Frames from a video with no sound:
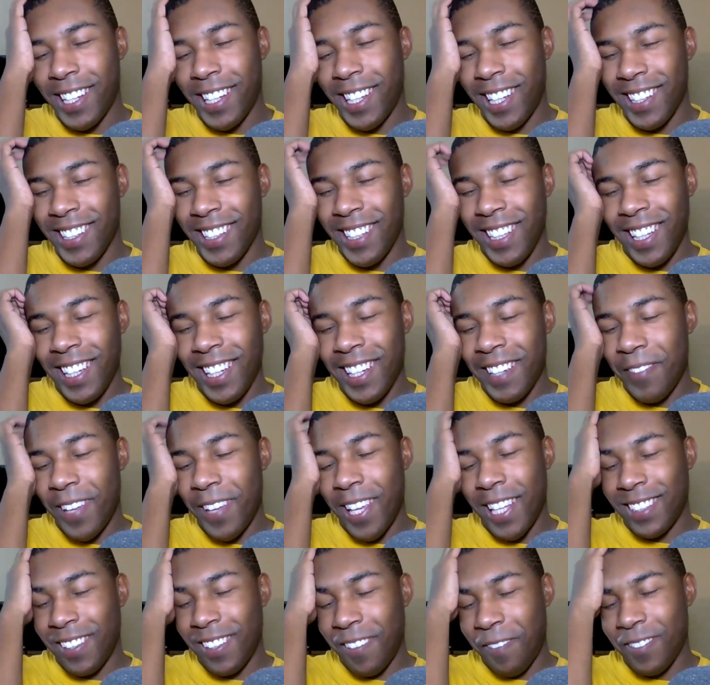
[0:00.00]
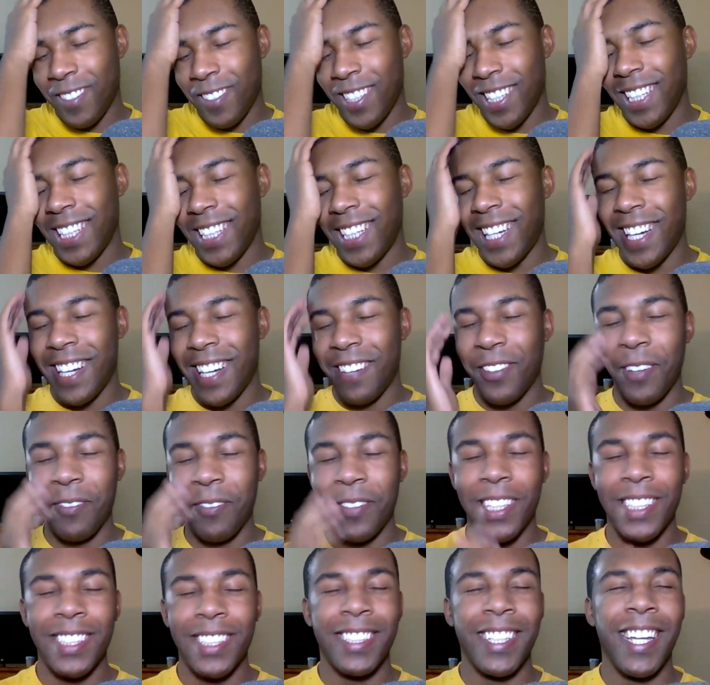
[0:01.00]
Curly makes a funny
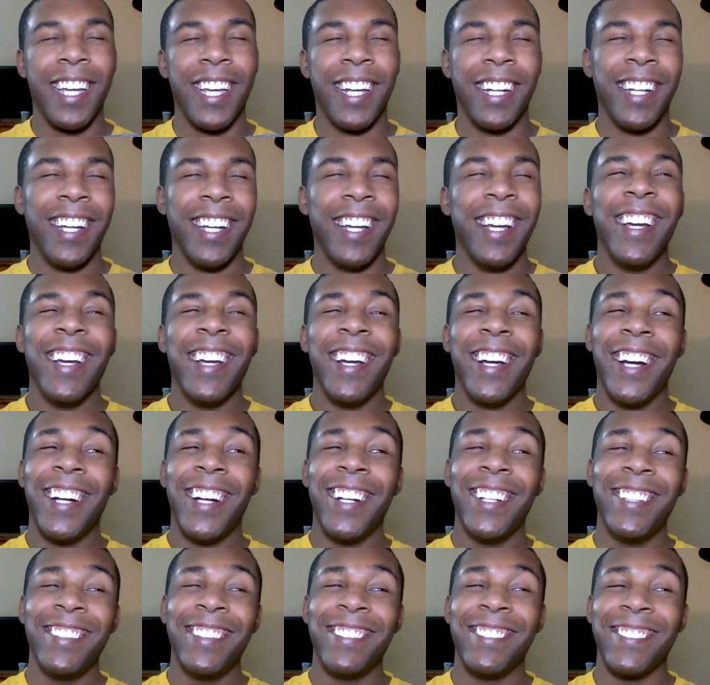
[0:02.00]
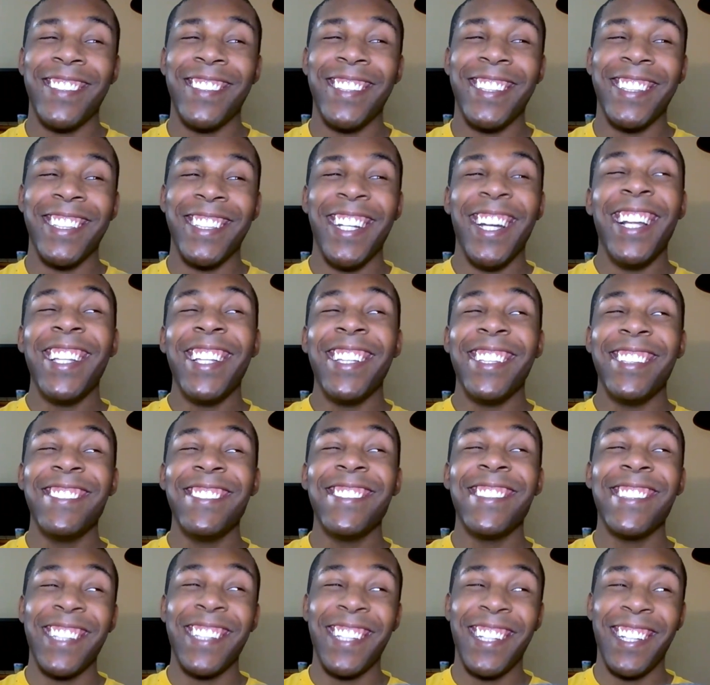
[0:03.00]
comment by saying, "Oh,
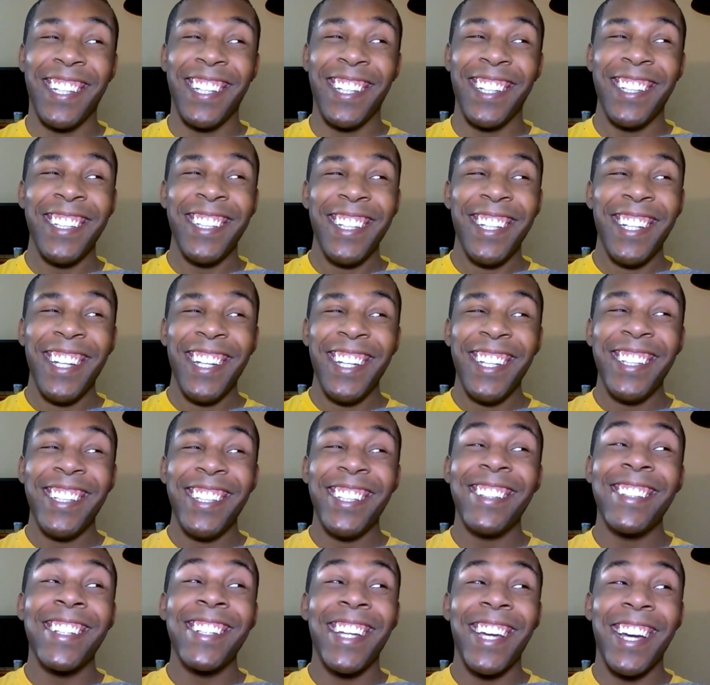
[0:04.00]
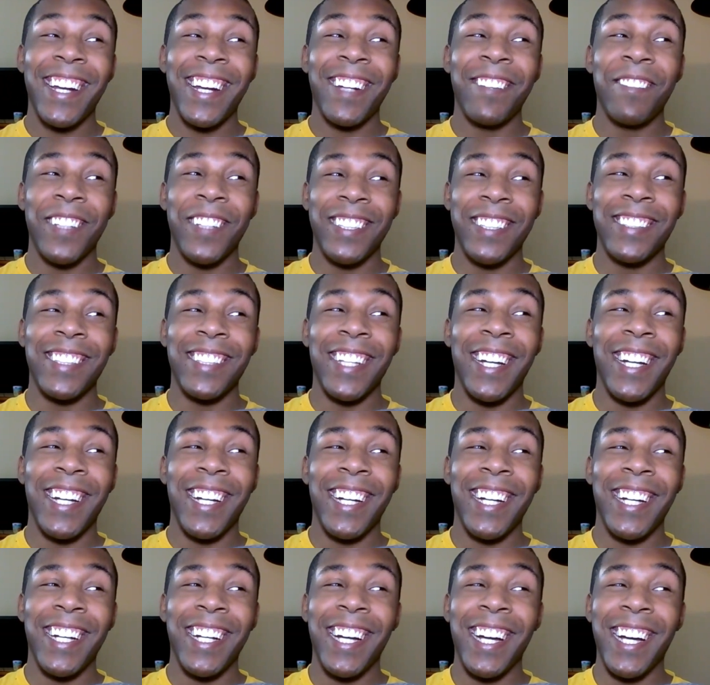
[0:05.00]
Lucy, your getup is
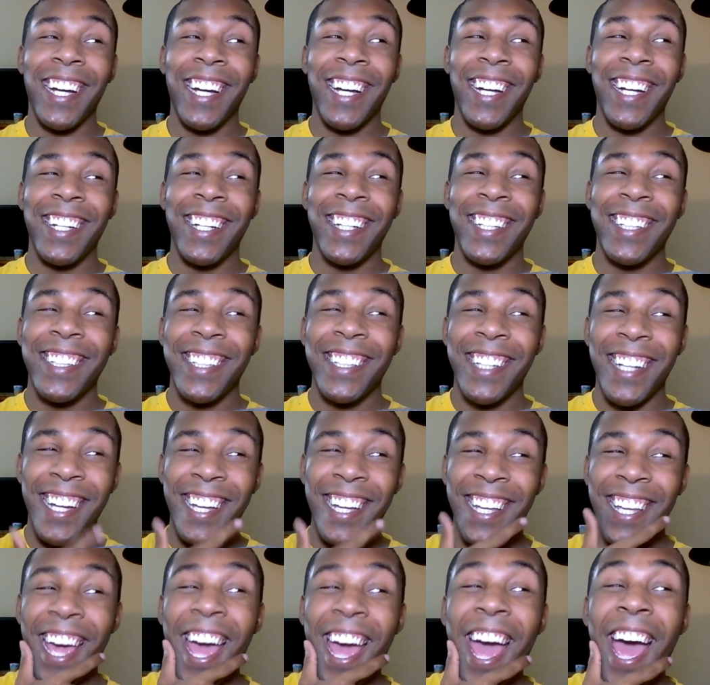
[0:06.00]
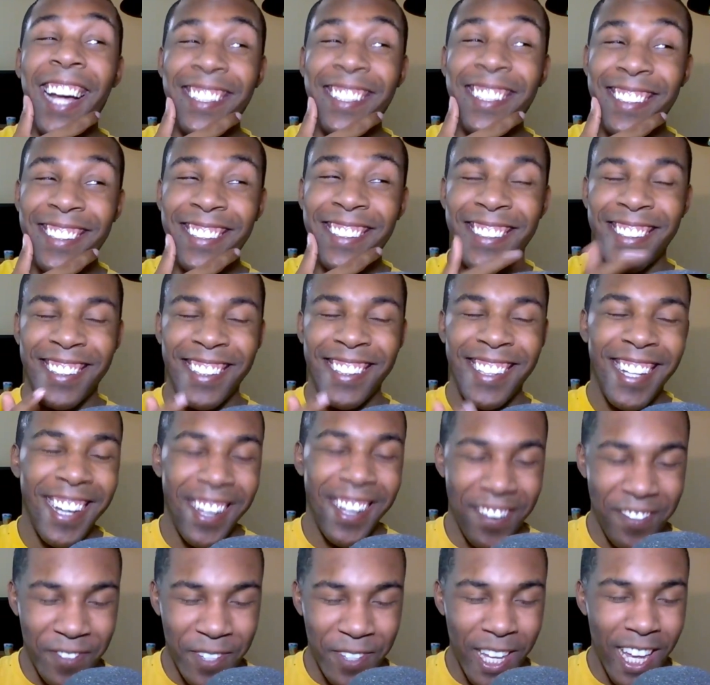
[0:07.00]
uh." Yes.
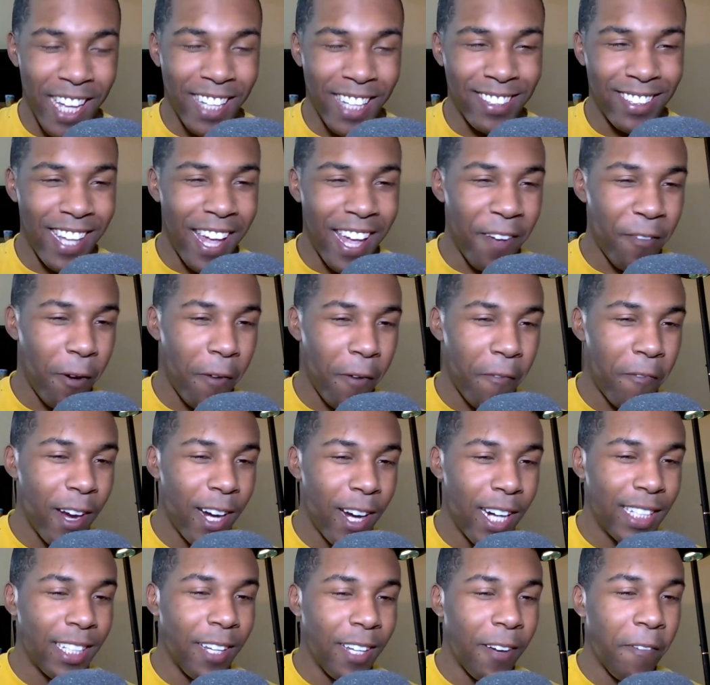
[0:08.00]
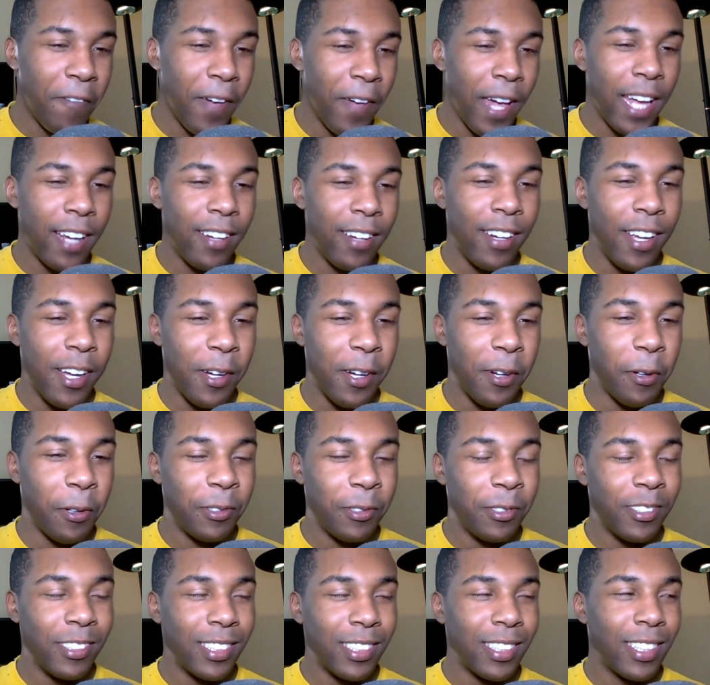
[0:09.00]
Um, yes. Every fairy tail fan
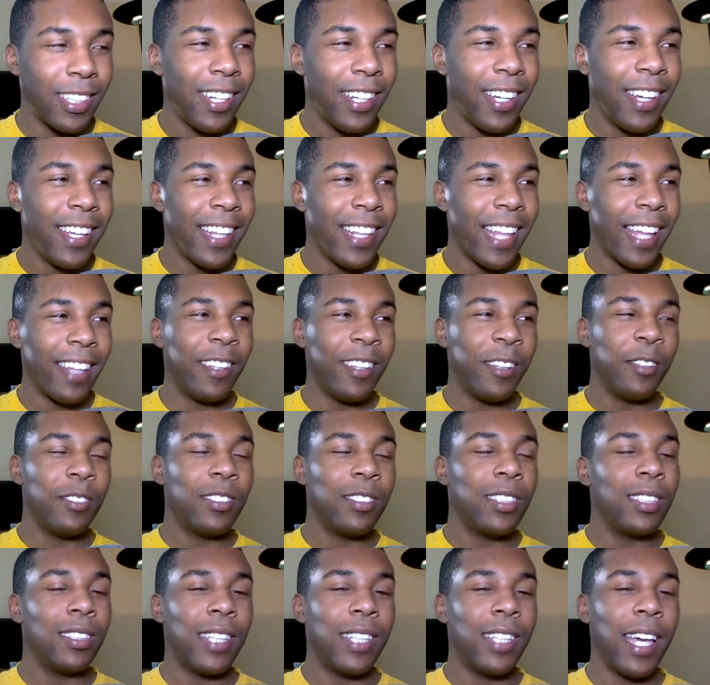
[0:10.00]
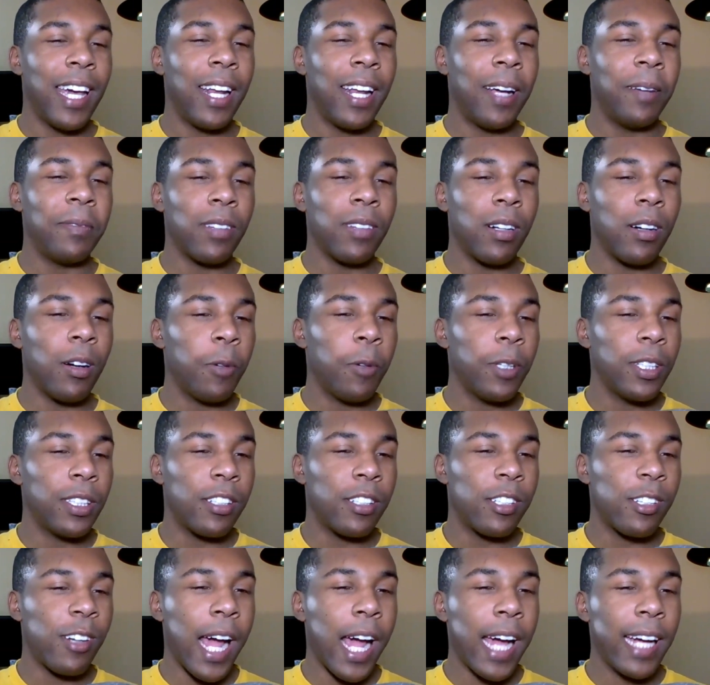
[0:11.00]
knows that Lucy's getups are always
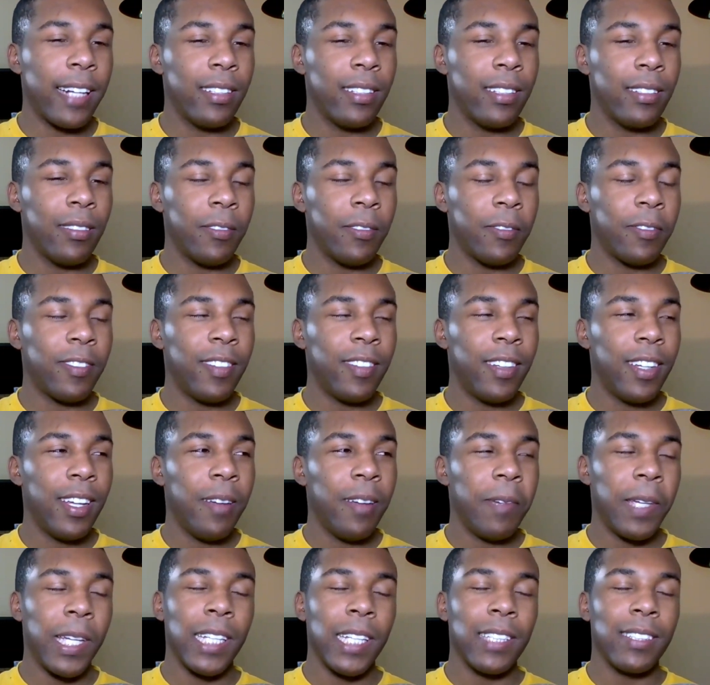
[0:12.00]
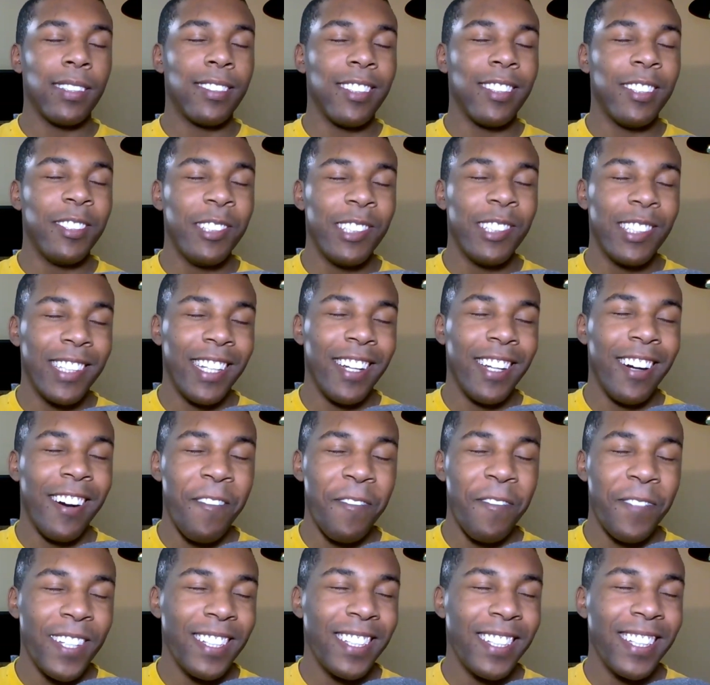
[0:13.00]
attractive because it's Lucy
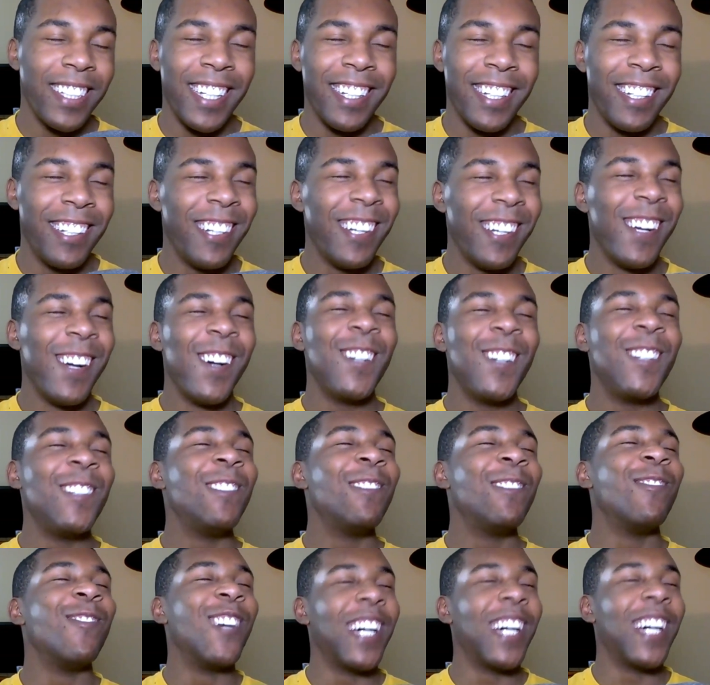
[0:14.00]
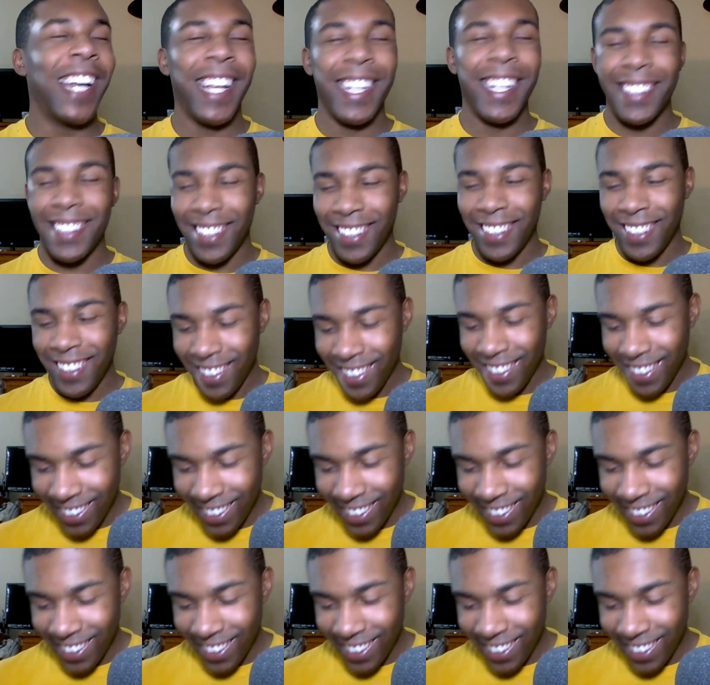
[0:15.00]
Heartfilia. Who won it?